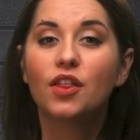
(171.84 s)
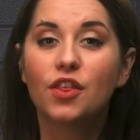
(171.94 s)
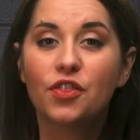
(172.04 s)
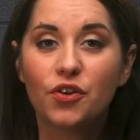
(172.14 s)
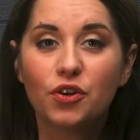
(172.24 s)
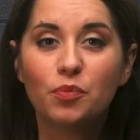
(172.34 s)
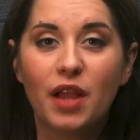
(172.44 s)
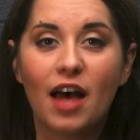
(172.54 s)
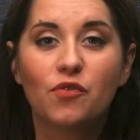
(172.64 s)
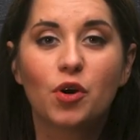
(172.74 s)
The third
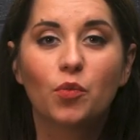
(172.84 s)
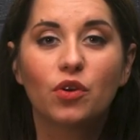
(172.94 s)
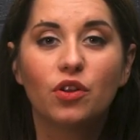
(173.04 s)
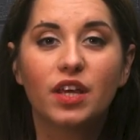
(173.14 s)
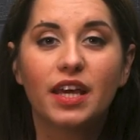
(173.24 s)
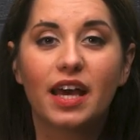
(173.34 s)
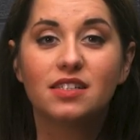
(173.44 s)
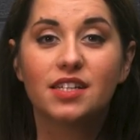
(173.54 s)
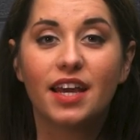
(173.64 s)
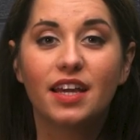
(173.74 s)
platform we're looking
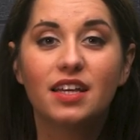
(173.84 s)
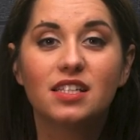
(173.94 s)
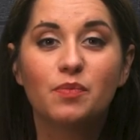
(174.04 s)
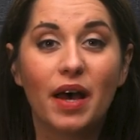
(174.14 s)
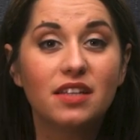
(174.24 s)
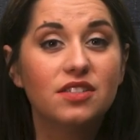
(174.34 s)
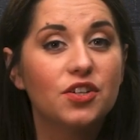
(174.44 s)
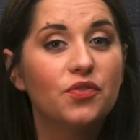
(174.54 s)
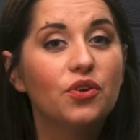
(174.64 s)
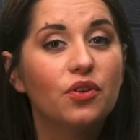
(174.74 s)
at today is best
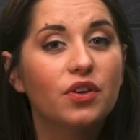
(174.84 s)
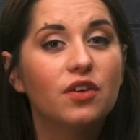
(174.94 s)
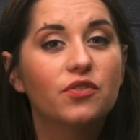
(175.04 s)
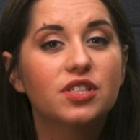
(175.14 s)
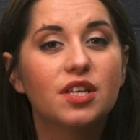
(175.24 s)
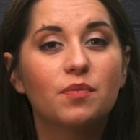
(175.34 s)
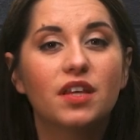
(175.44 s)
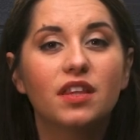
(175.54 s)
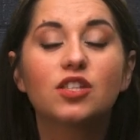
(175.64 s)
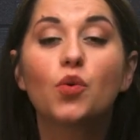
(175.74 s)
if you're looking for
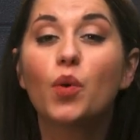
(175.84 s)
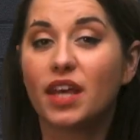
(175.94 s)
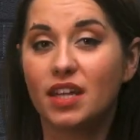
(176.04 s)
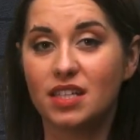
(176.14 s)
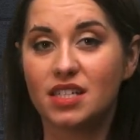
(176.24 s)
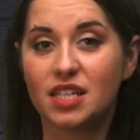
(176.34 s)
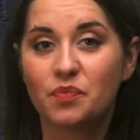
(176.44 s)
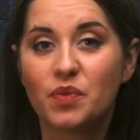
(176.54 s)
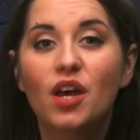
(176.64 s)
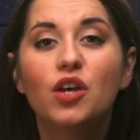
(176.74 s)
something that's quick and easy.
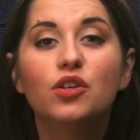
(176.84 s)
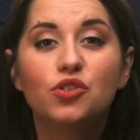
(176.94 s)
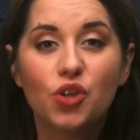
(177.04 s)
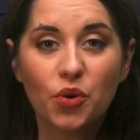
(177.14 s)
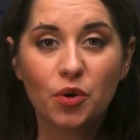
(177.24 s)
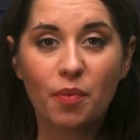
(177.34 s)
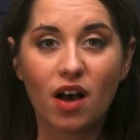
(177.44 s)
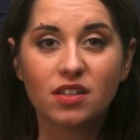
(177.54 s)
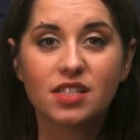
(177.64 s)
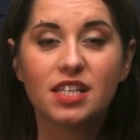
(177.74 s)

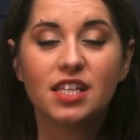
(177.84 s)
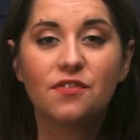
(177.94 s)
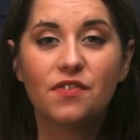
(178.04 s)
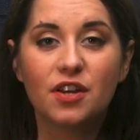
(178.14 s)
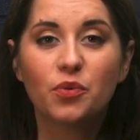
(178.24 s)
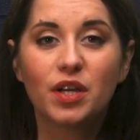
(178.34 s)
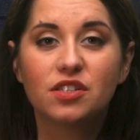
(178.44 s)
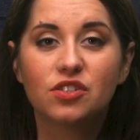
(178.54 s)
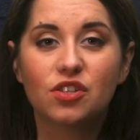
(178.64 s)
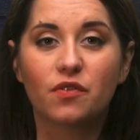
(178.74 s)
Donorbox is a
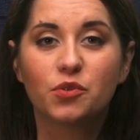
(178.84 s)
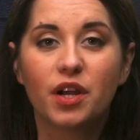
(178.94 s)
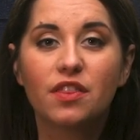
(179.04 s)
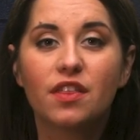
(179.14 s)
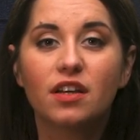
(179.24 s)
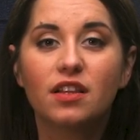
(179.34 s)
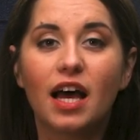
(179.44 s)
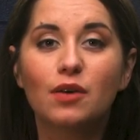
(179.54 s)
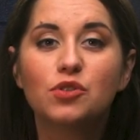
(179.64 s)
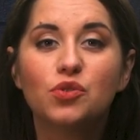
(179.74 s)
fundraising software that
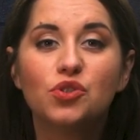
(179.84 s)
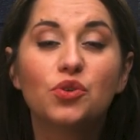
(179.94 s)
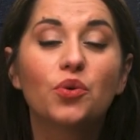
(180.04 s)
allows you to